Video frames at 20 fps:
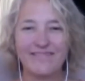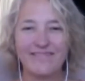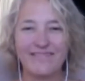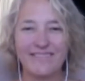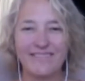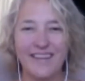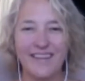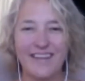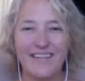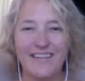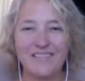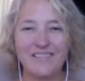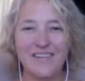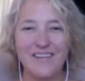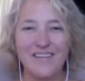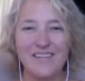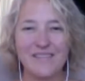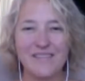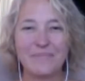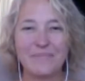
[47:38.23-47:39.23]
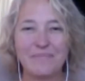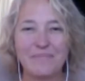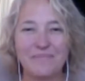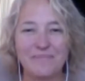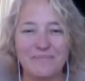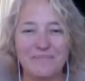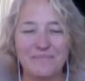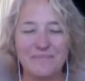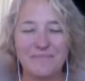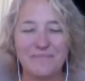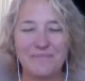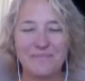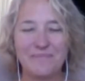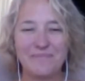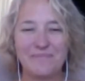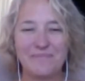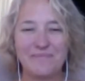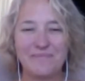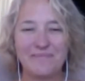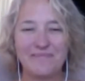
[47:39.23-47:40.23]
That is awesome.
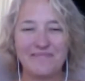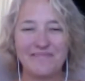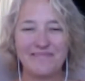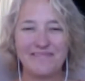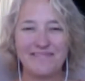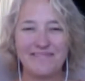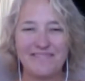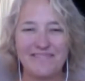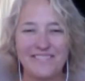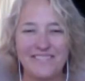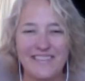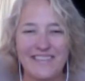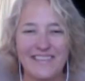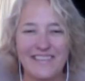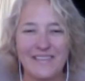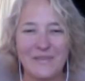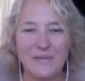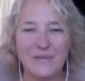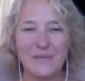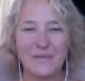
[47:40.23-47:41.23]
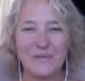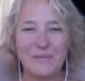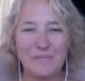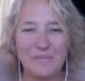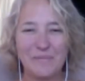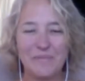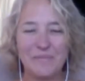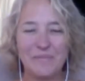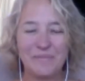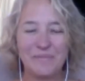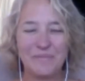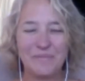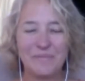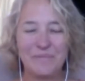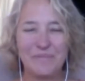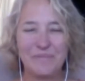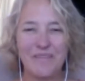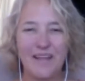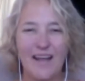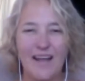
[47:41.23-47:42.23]
Very cool.
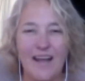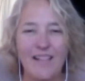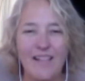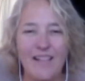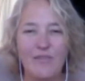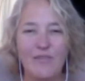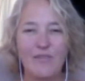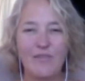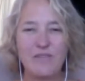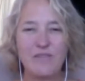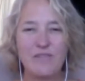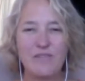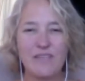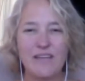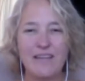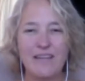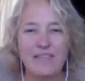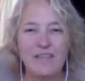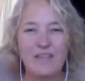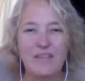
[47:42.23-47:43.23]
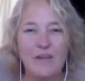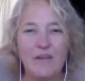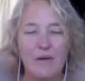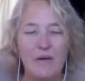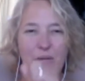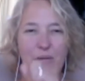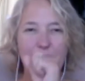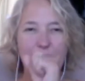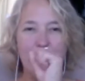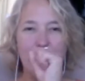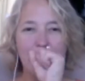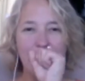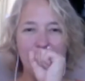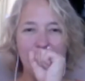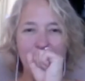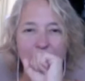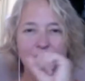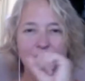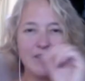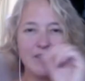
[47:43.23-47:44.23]
I love what you said, you know,
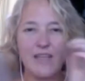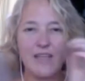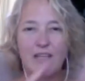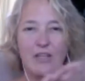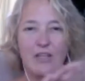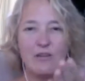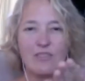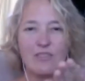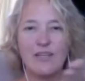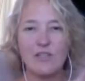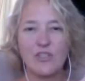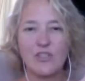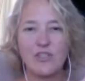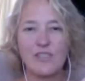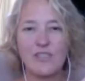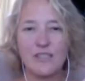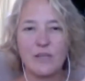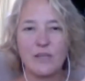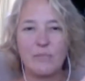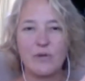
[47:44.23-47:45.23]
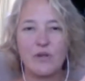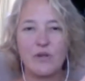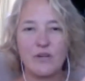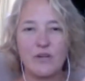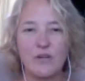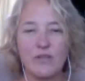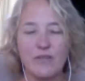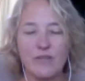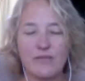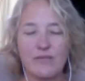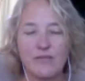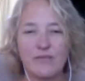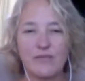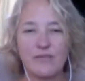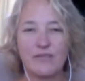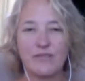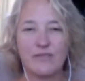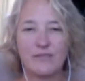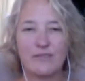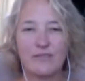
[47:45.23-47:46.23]
about setting your intentions in the book.
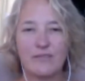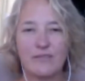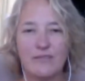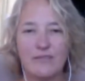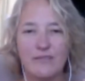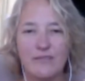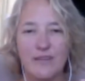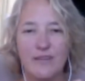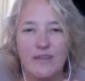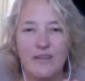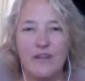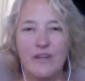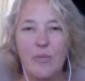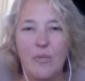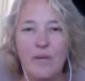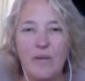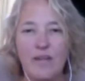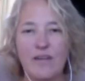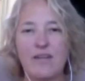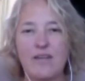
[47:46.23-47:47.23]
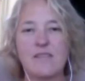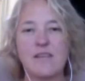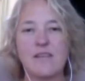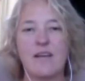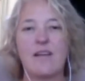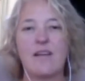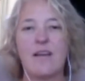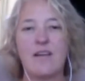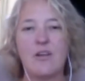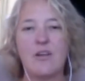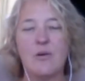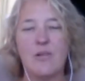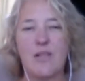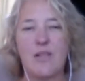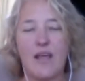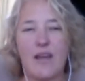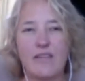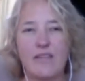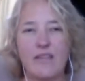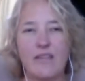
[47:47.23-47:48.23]
You know, because I know a
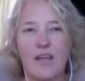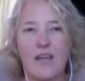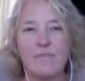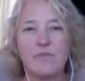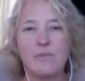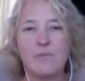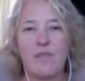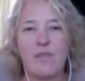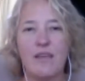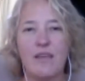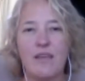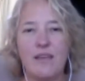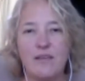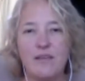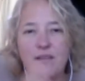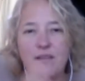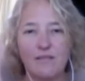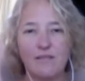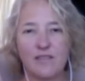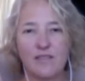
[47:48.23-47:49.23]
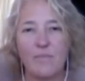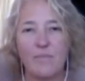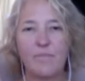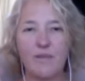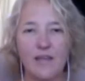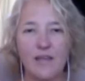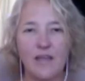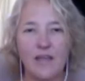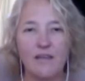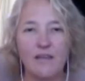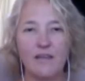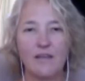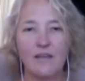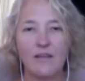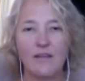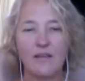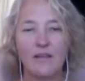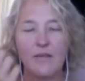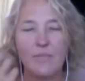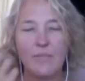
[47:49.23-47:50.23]
lot of times we think something,
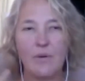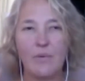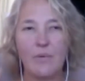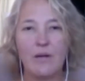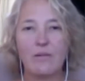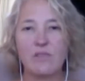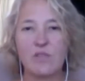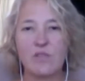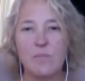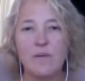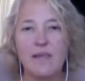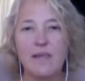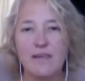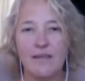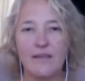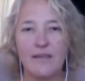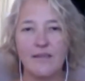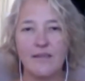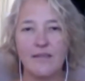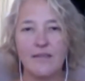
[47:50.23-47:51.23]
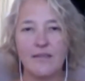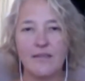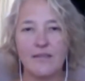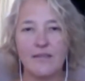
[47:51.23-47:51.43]
but we don't speak it.